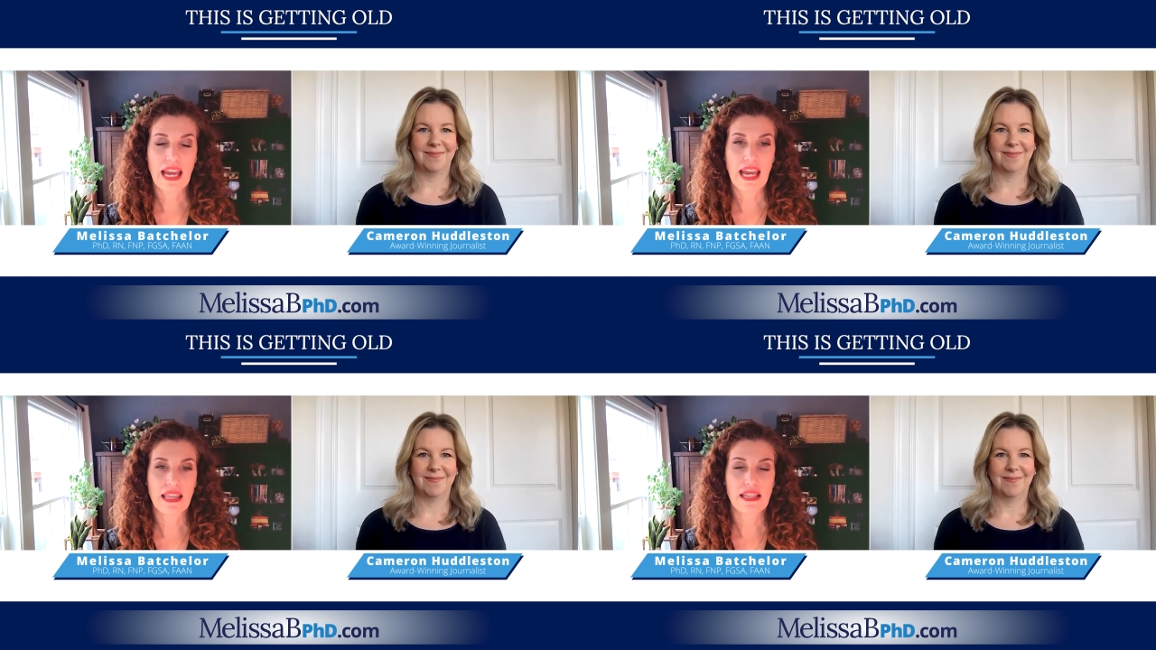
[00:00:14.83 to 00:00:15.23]

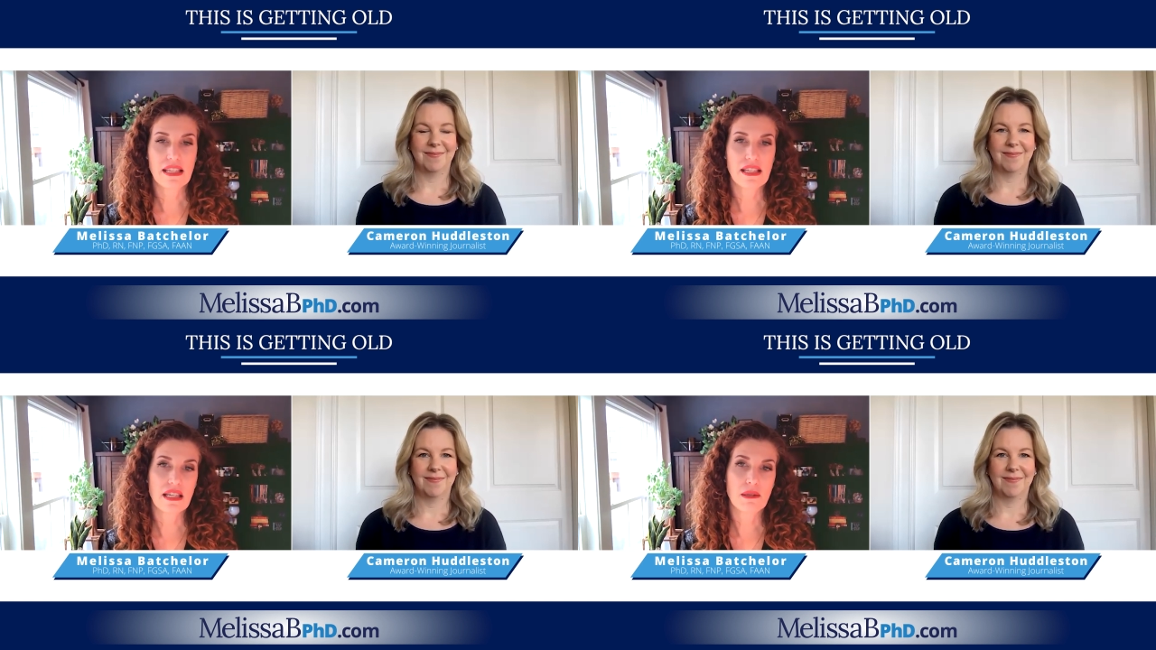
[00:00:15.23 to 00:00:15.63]
Speaker 1: and
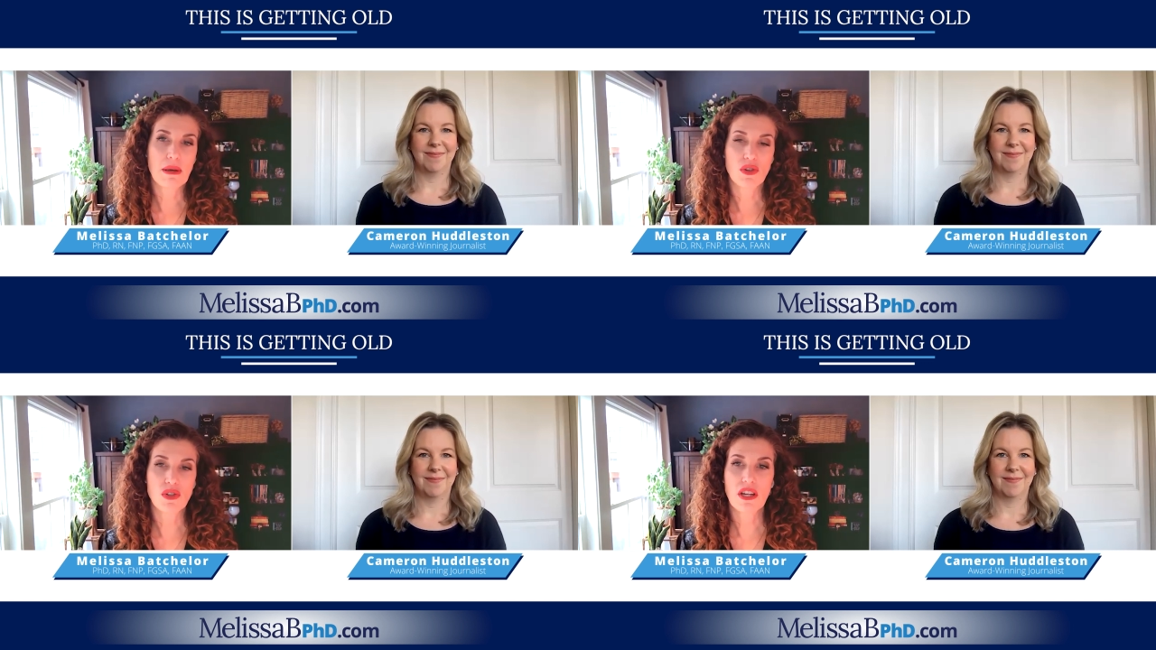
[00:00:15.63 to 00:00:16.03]
this is a
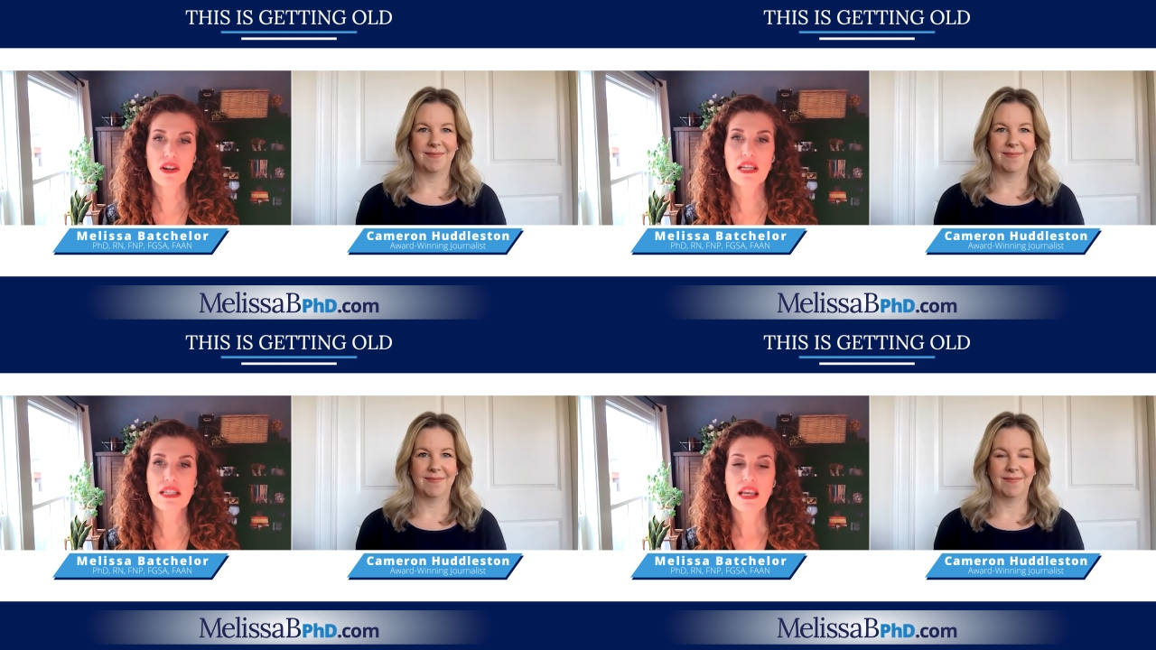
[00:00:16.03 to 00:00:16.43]
special
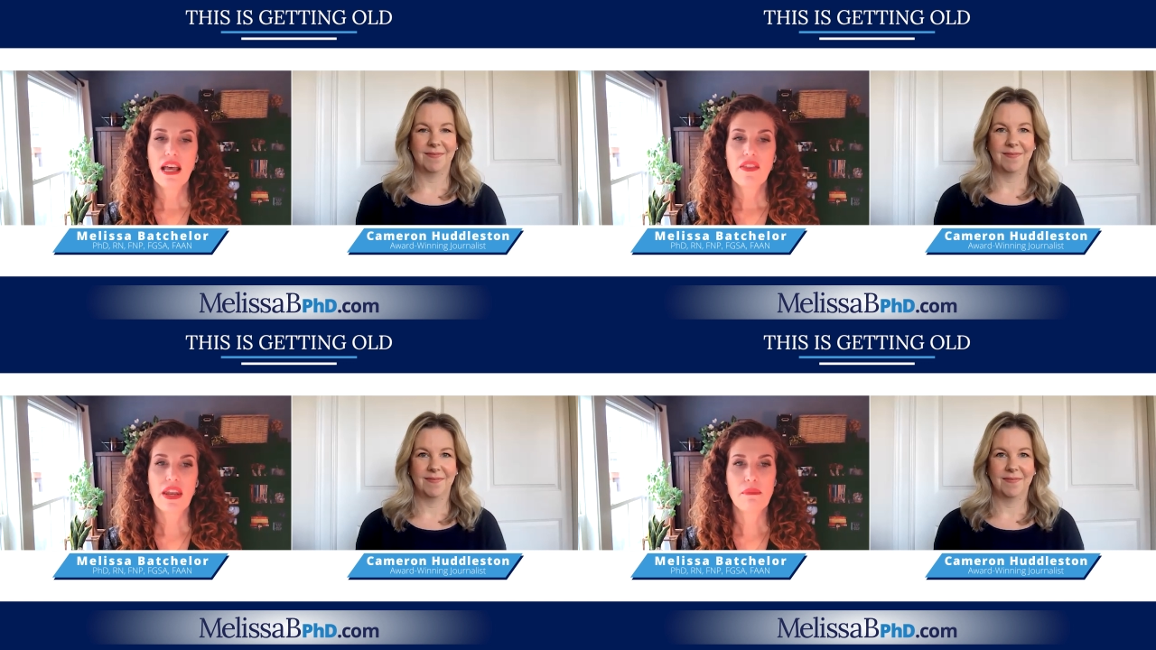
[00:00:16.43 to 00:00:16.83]
series
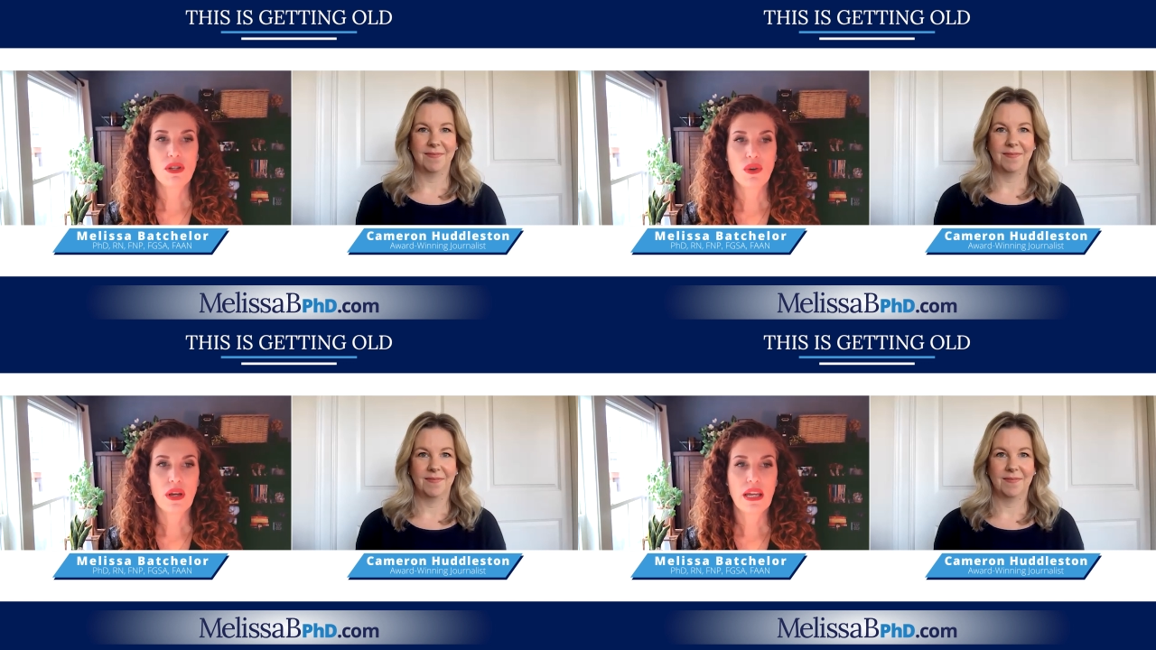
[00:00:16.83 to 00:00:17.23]
that I'm
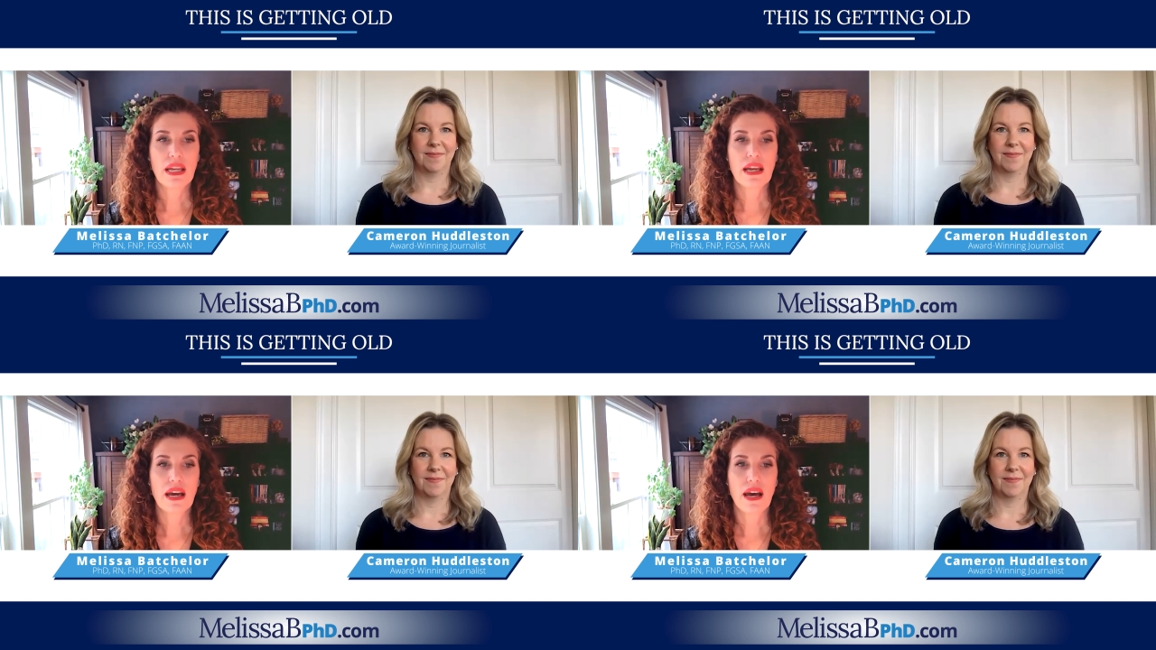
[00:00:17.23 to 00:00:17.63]

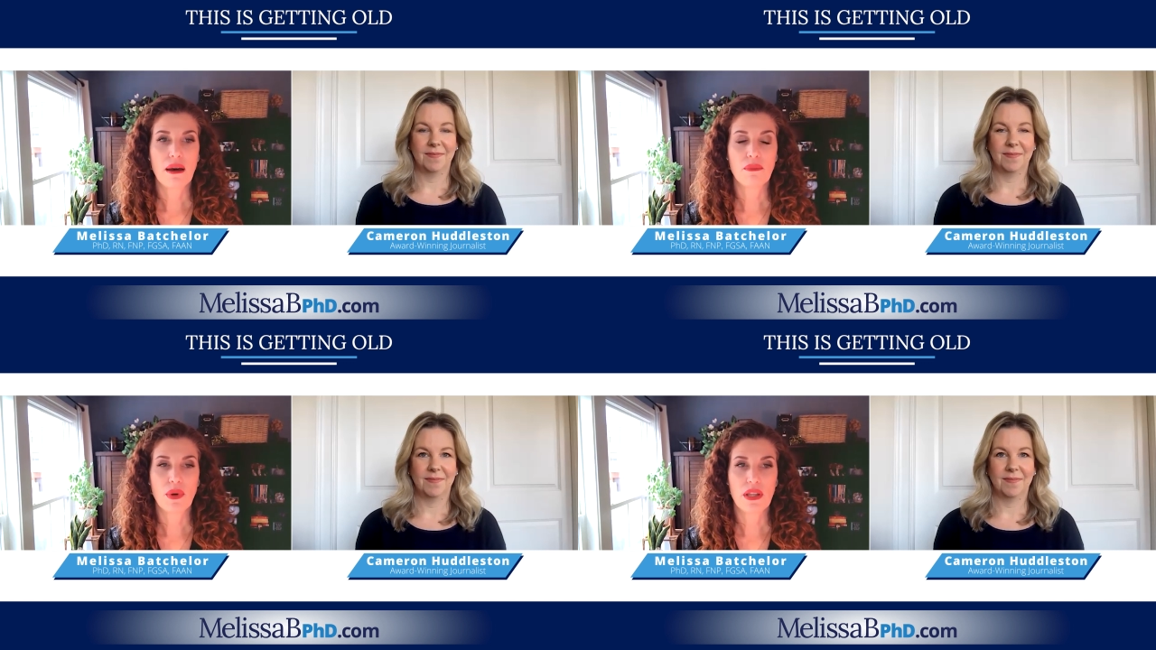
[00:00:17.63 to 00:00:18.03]
doing
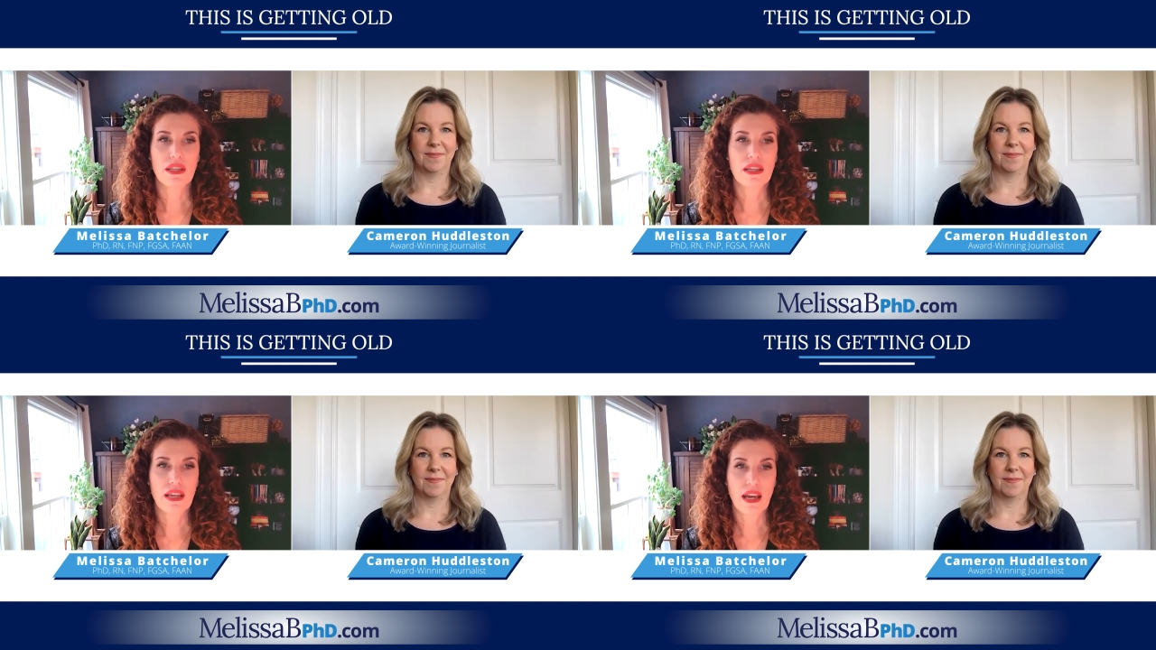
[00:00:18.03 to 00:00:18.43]
um, with